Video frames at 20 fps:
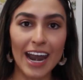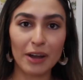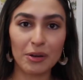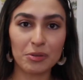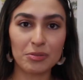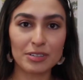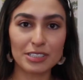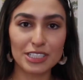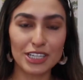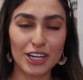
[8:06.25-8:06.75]
I
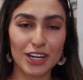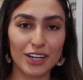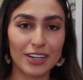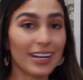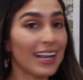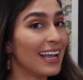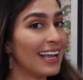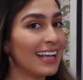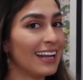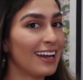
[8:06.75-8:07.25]
will
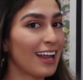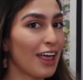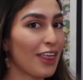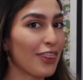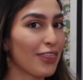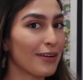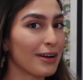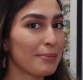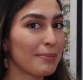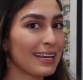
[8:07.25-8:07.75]
return in
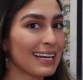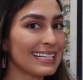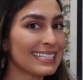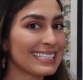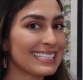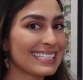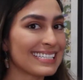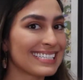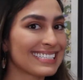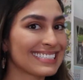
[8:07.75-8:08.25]
30
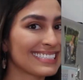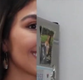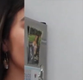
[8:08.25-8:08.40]
minutes.